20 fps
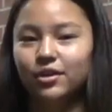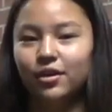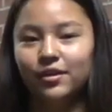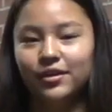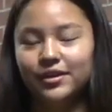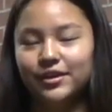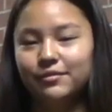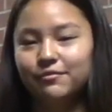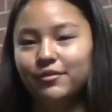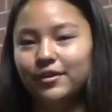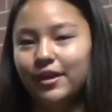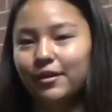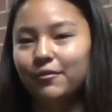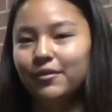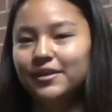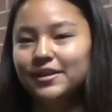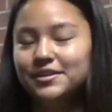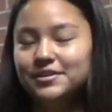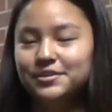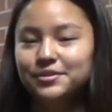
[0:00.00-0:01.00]
targeting what I
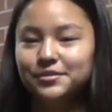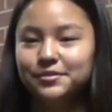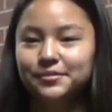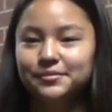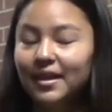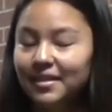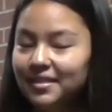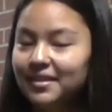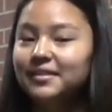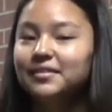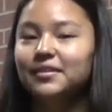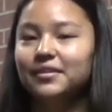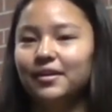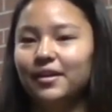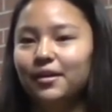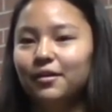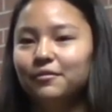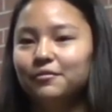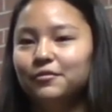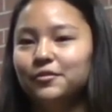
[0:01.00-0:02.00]
want to do. I think they're
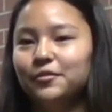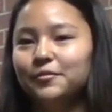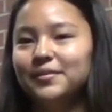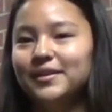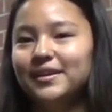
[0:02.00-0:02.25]
helpful